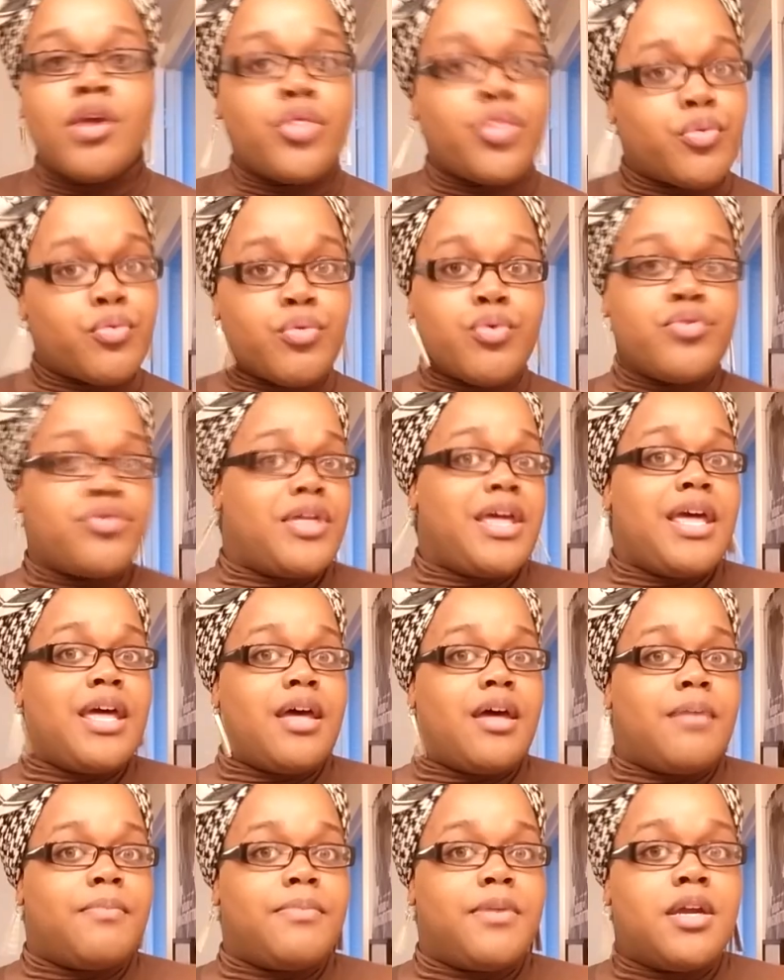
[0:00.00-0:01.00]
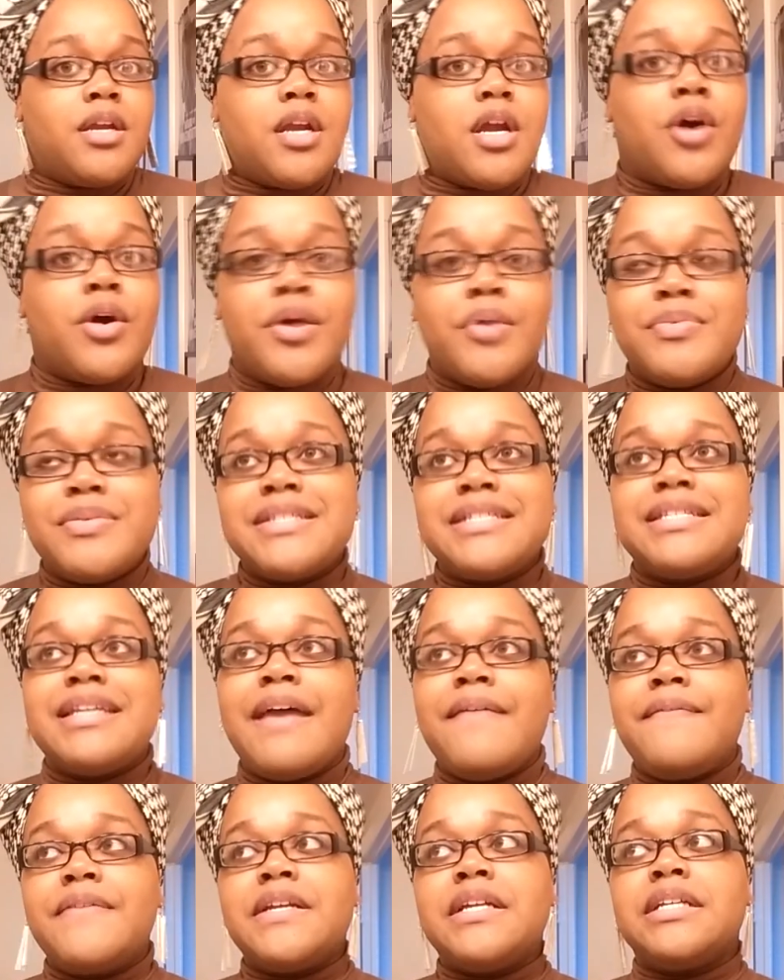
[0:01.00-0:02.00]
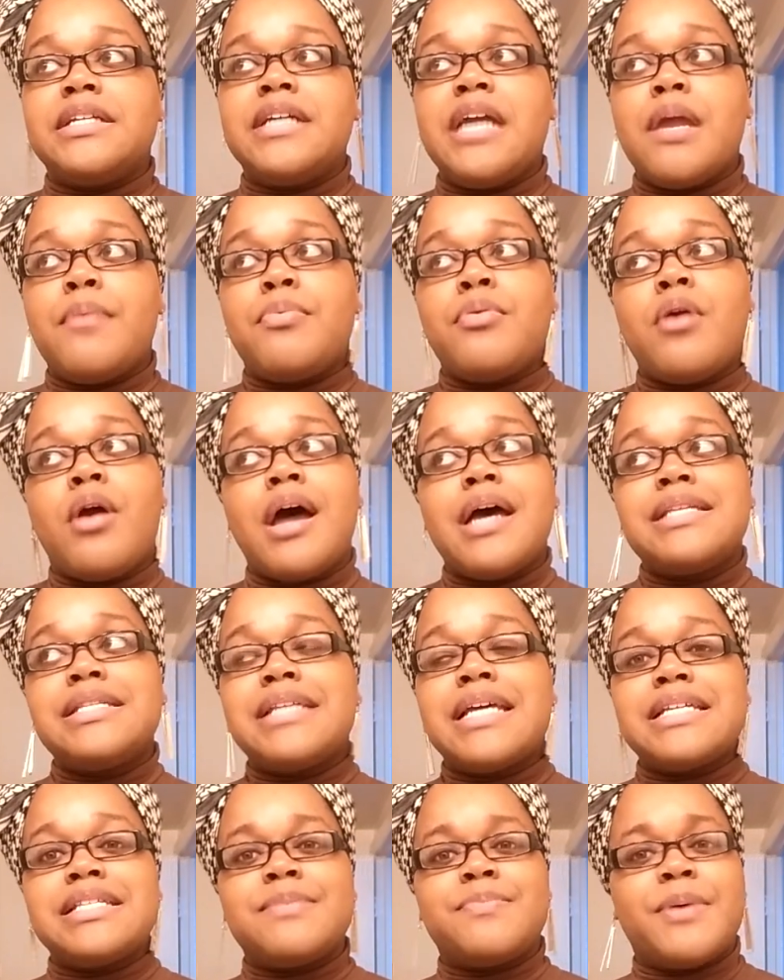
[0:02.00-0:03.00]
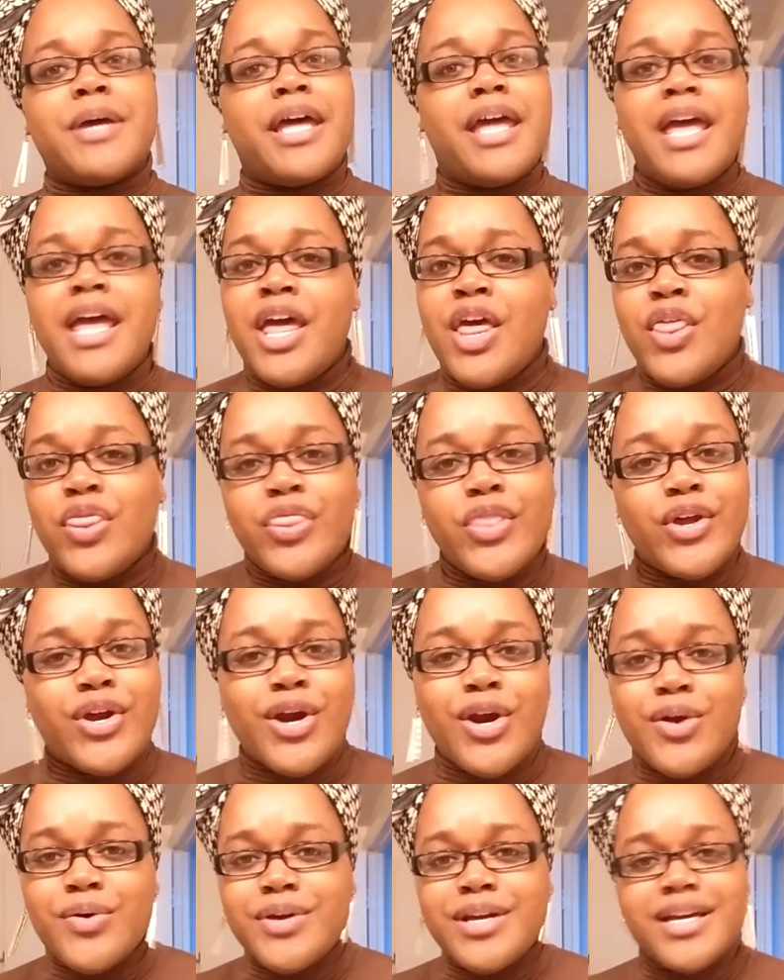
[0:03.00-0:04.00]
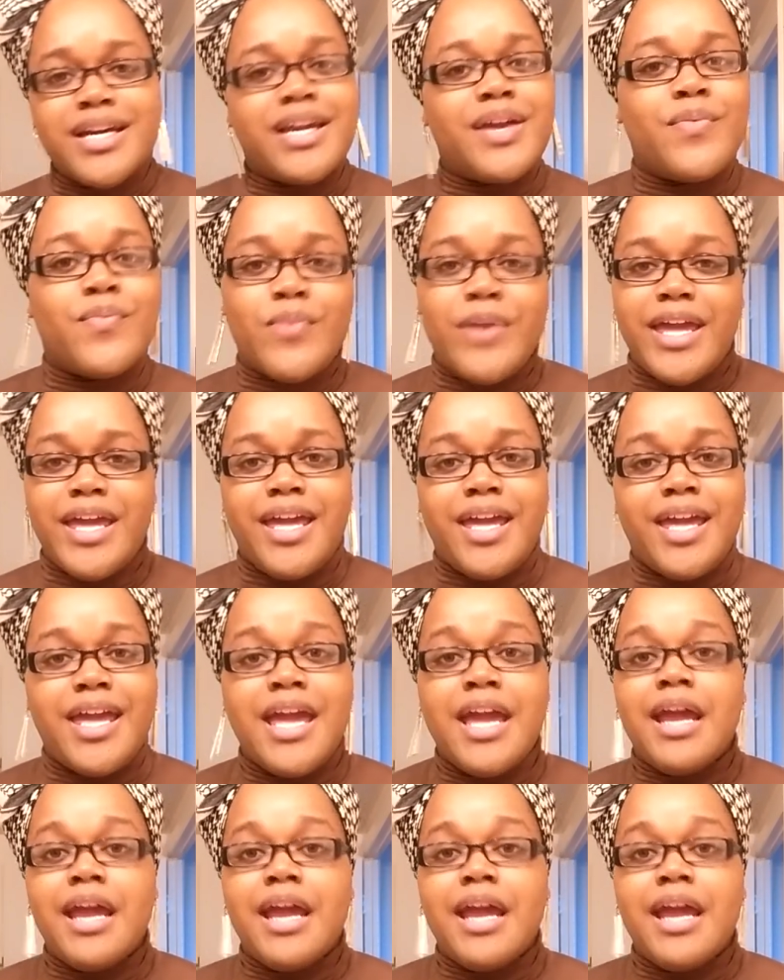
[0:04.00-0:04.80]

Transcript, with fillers: through them. It was definitely a process, but the girl couldn't wait.